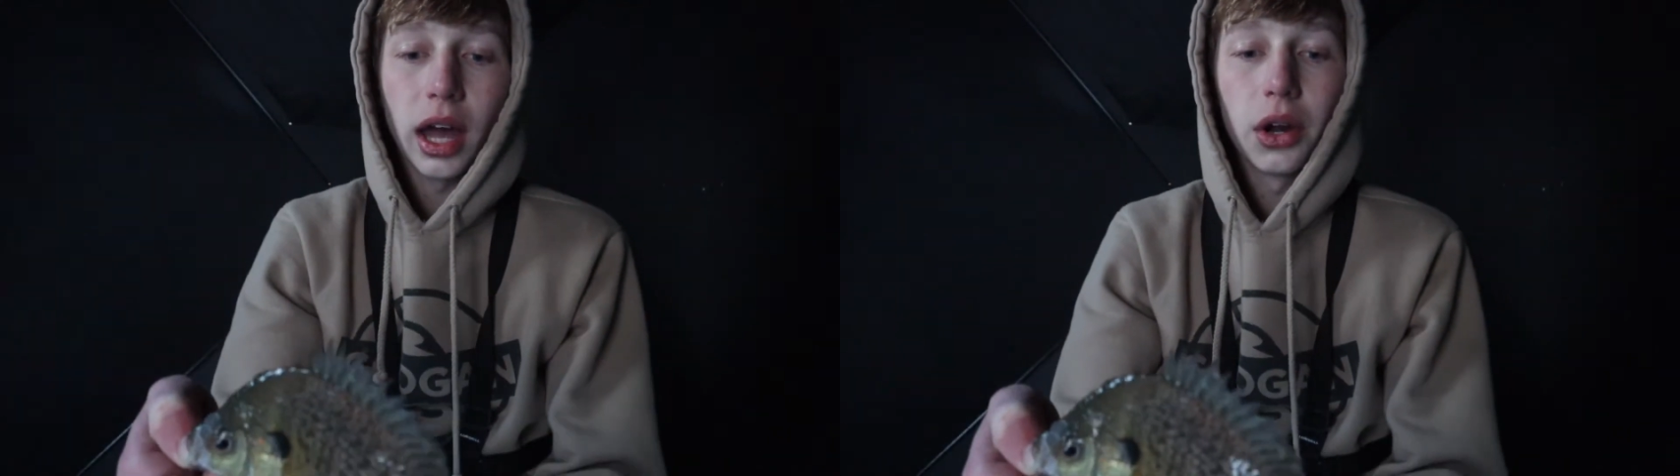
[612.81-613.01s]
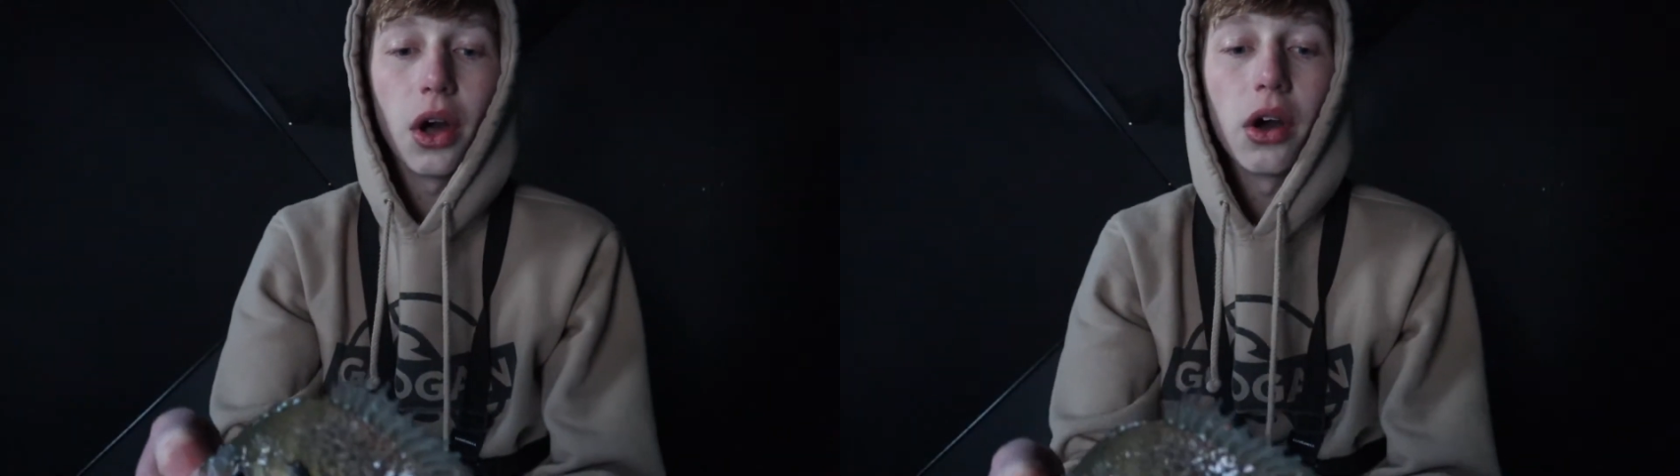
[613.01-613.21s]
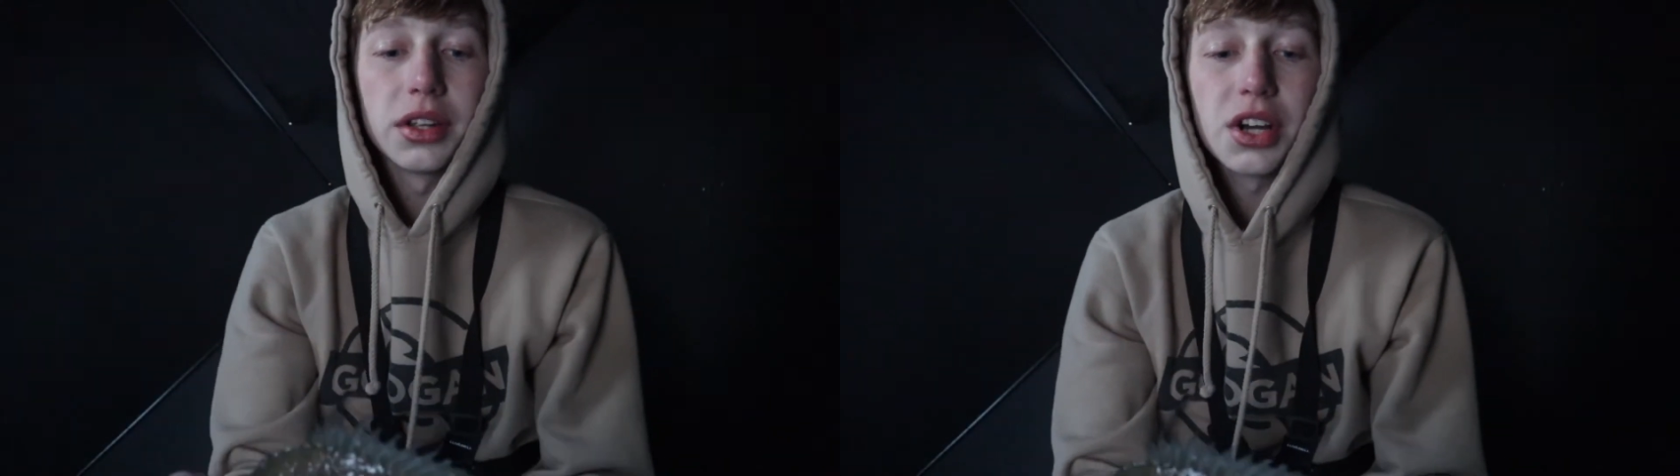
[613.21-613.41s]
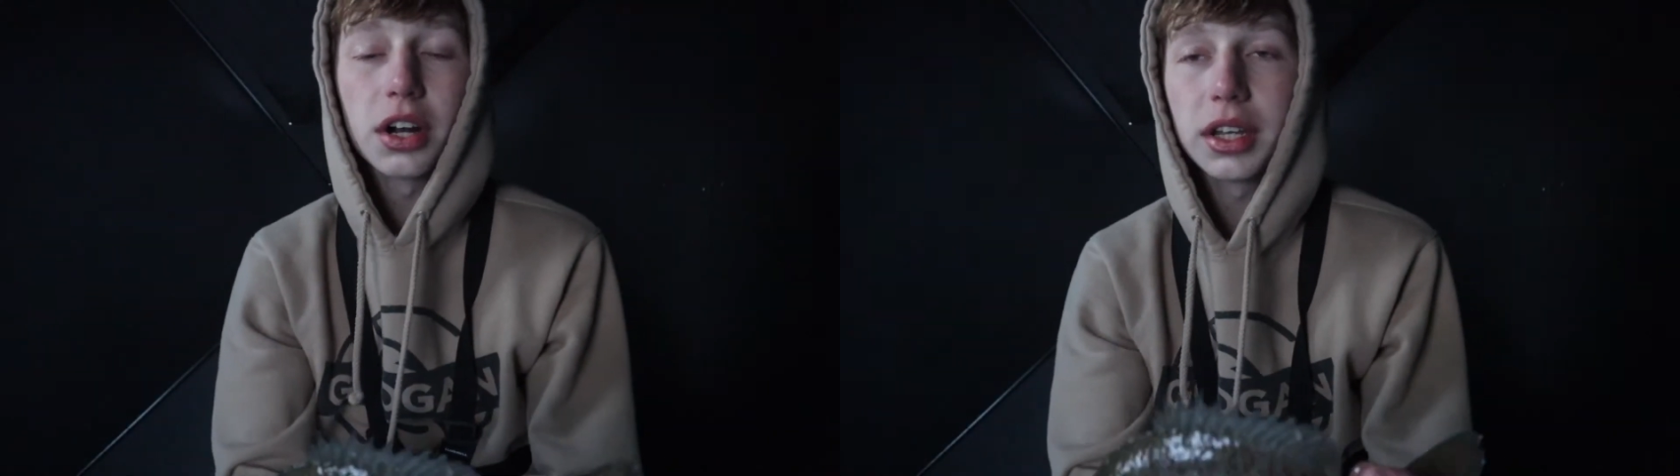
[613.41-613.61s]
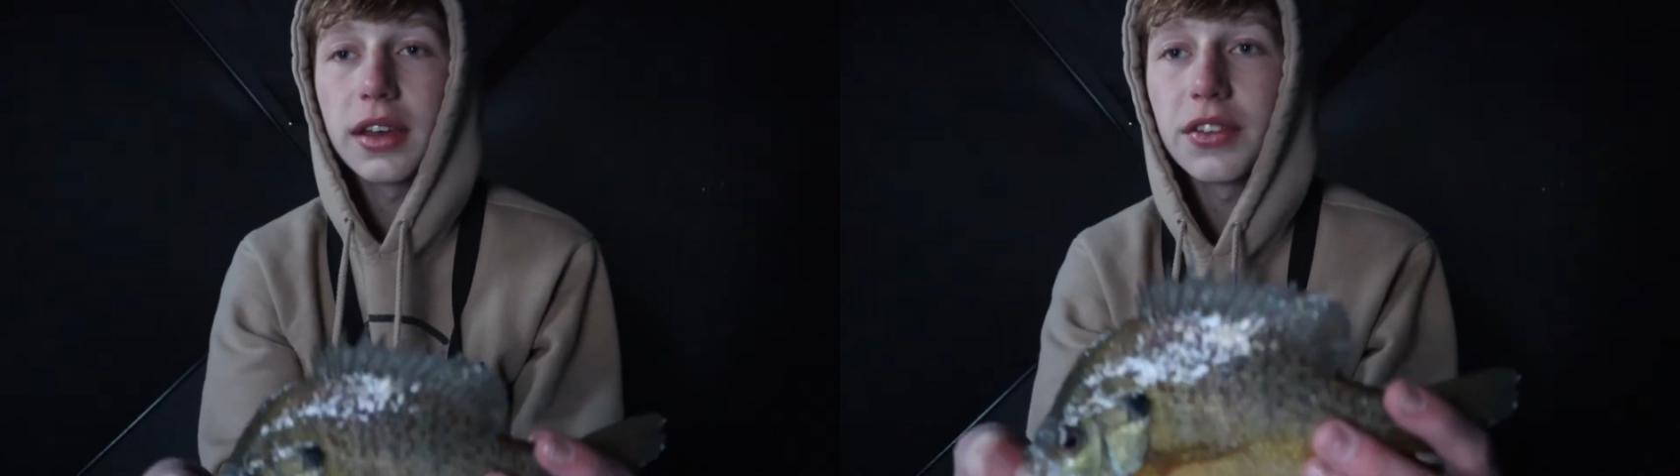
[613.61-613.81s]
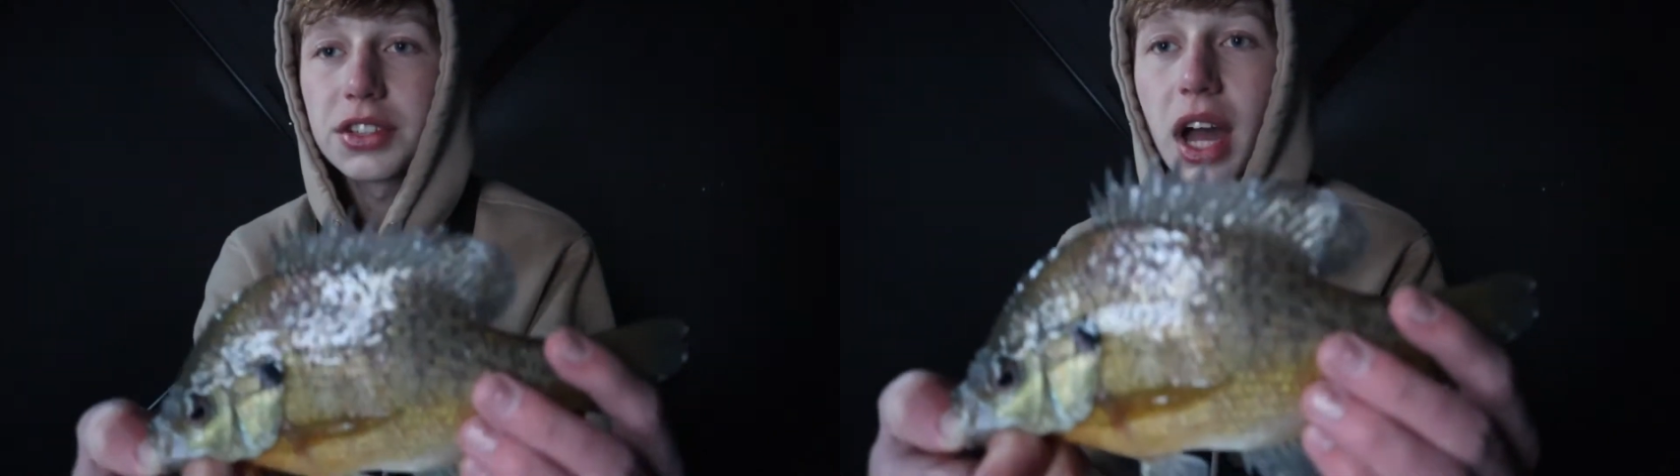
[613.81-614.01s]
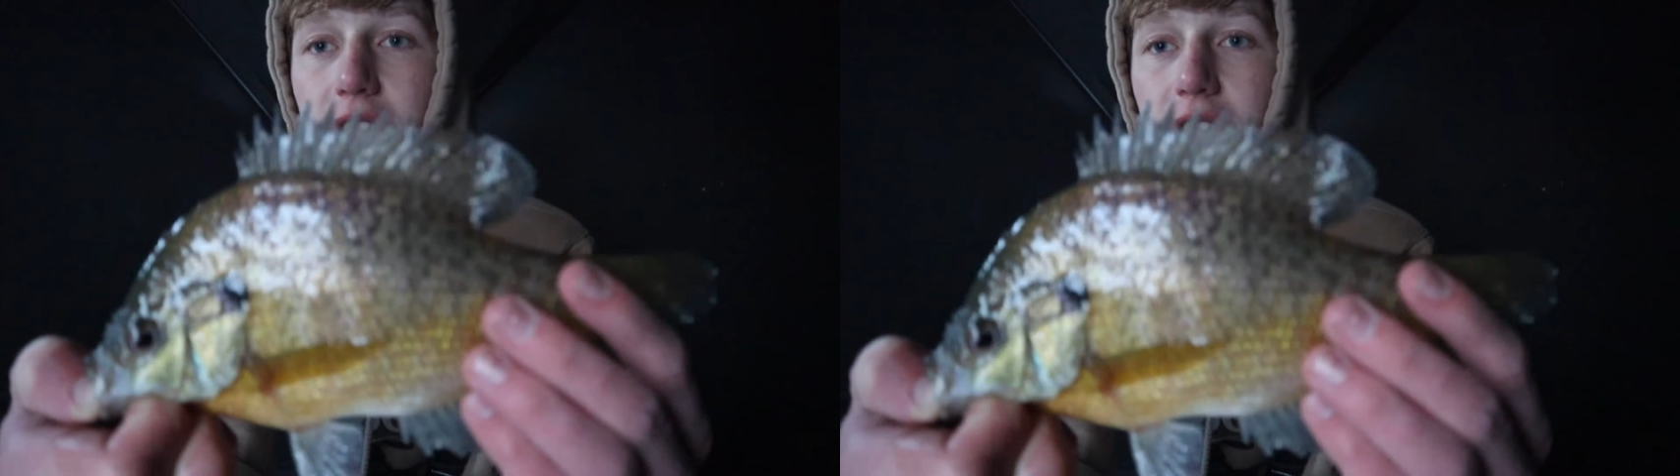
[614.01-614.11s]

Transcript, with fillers: don't know. It's hard to give this guy